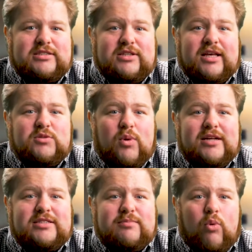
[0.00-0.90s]
so that's why
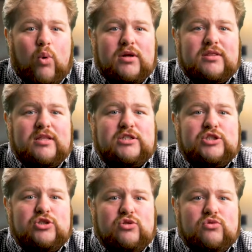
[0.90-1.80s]
it's important that
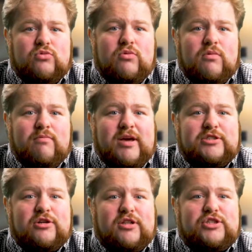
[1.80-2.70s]
you make
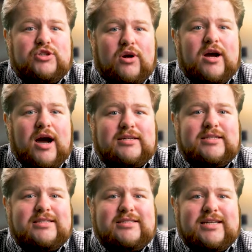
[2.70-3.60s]
sure that your
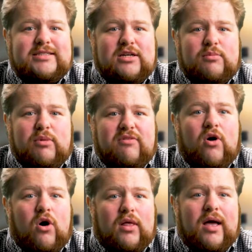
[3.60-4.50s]
content stands out above
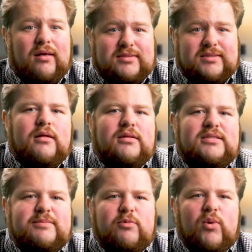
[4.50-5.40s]
all else. The
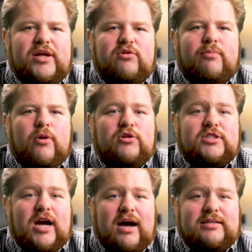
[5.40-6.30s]
simple way to approach
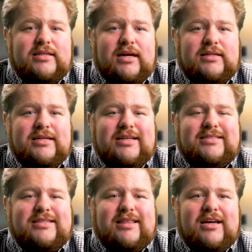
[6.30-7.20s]
content is
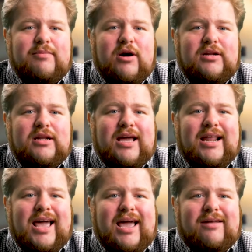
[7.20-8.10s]
to think about it in a
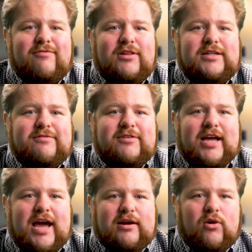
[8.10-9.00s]
handful of different
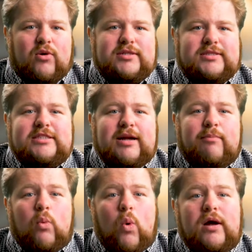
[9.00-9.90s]
categories. Number
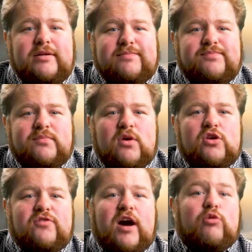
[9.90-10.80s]
one,
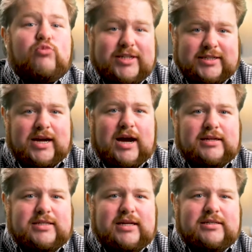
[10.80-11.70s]
you've got written
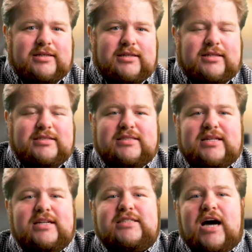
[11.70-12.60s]
content. This is
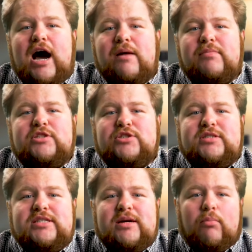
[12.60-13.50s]
any time that you
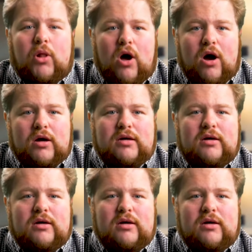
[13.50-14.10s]
see a blog